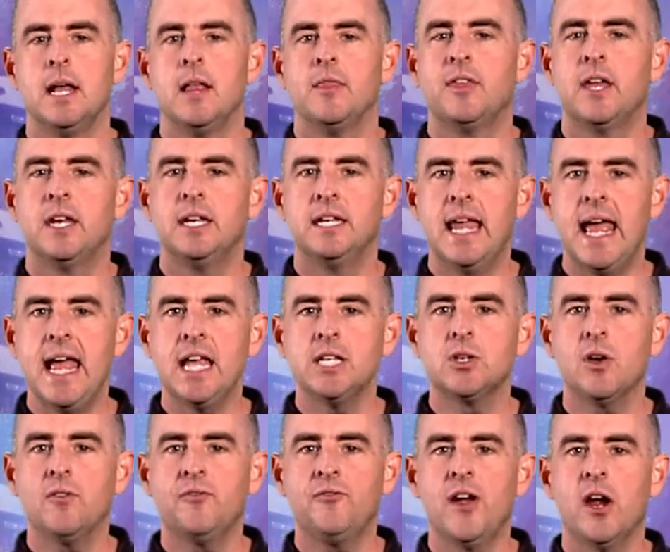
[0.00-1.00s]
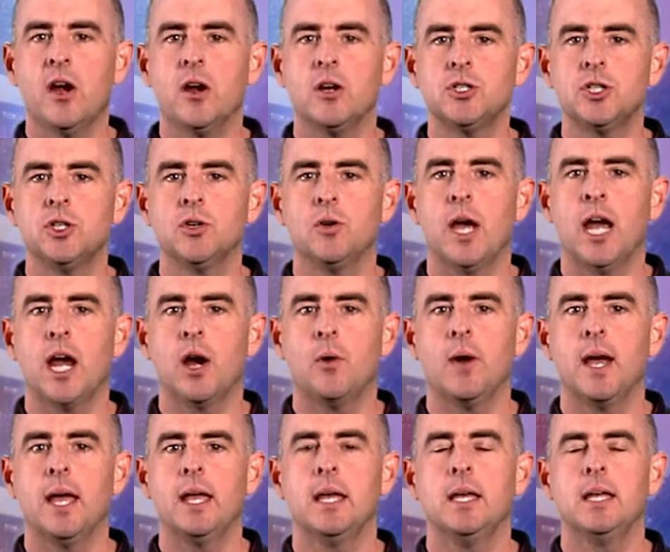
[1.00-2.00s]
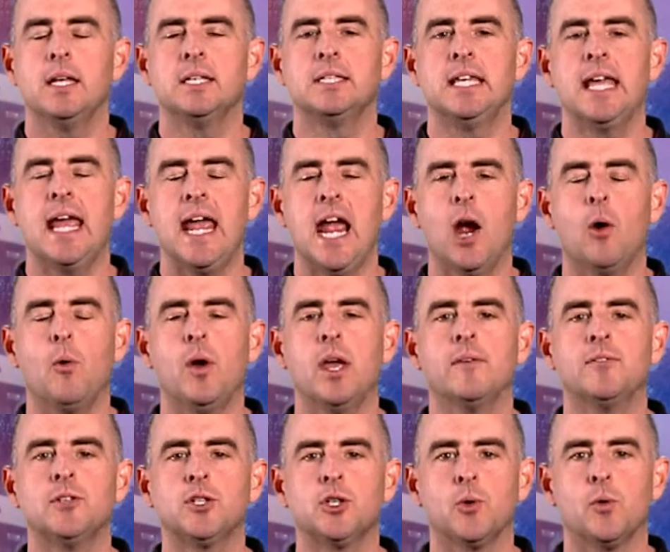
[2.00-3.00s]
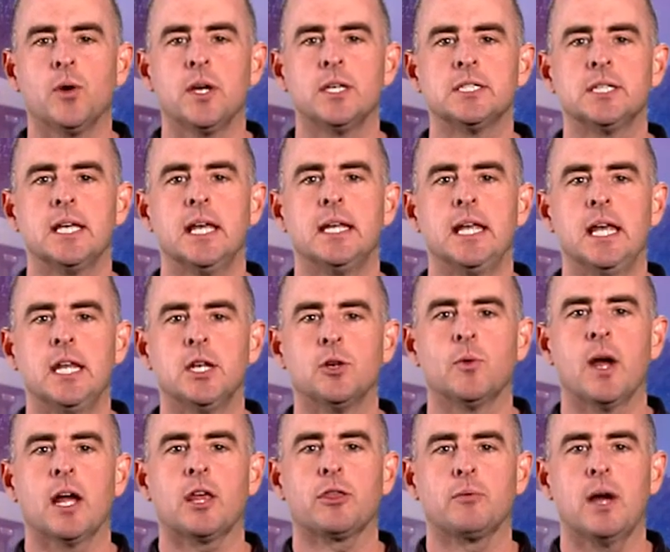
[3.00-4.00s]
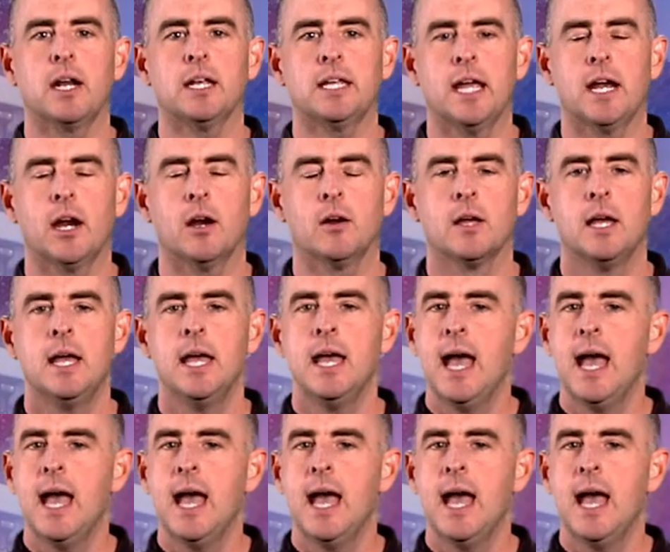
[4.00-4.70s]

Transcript: The nasopharyngeal airway is the airway of choice in indirect threat care